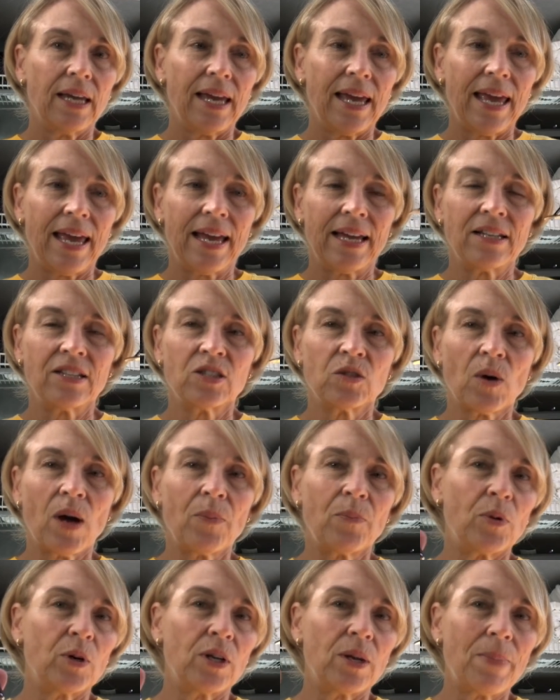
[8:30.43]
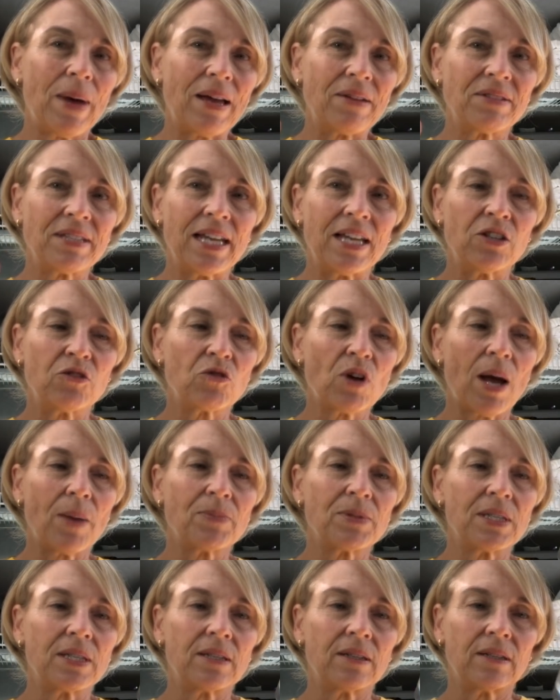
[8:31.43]
And so I put about 10
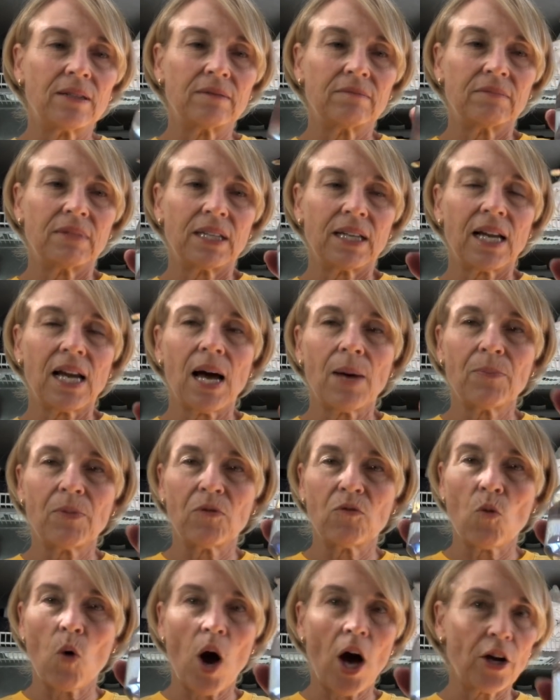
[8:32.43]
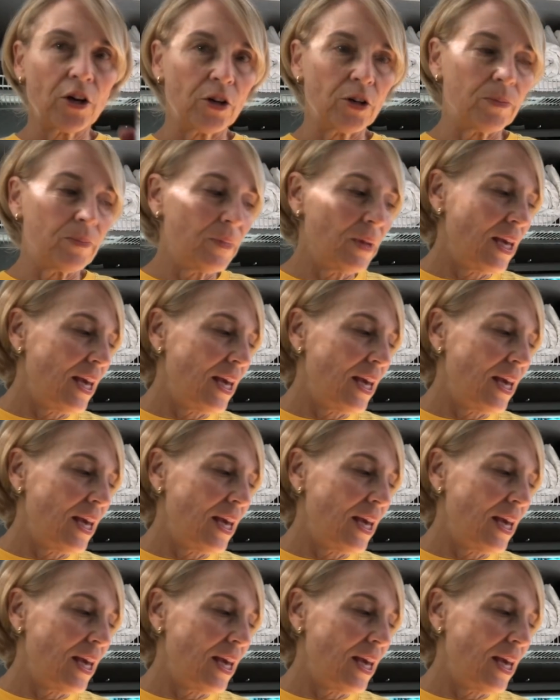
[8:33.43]
drops in a cup of water.